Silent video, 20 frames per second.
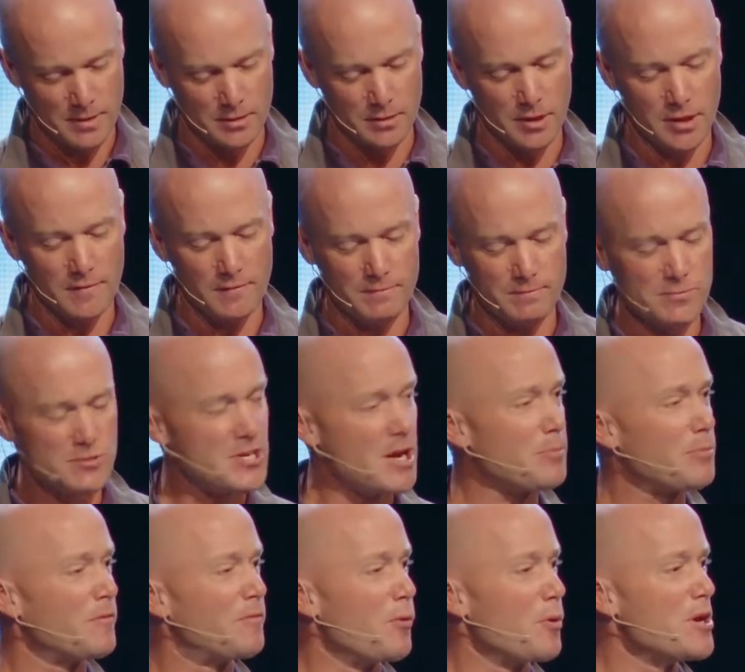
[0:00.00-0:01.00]
Look at
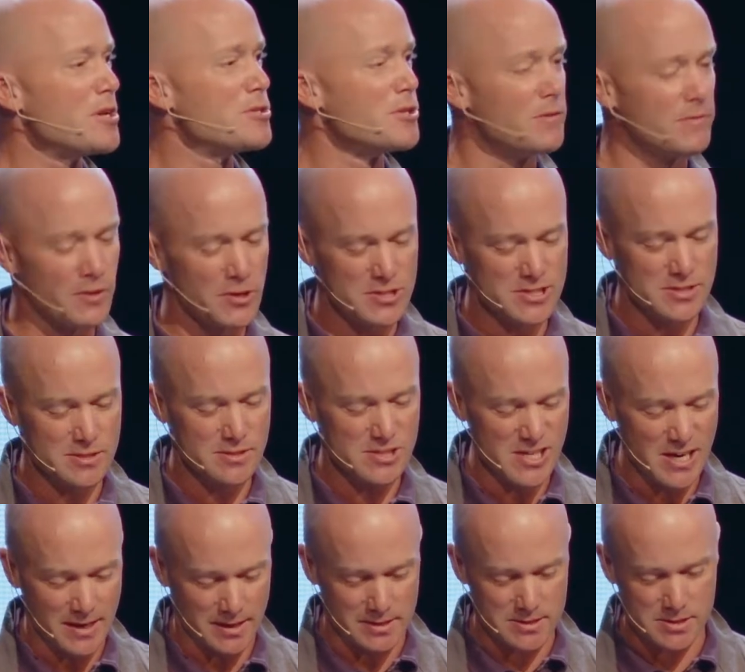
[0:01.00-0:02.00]
chapter 42, verse
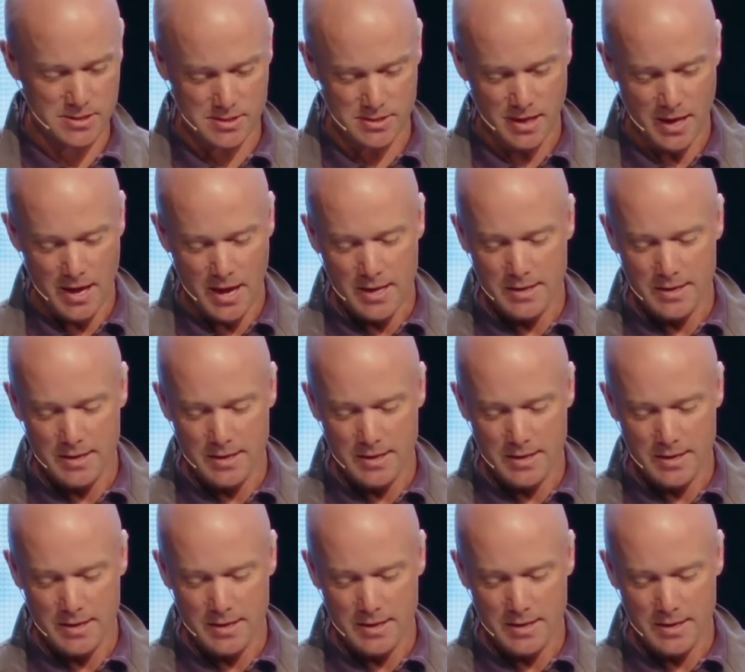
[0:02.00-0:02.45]
6.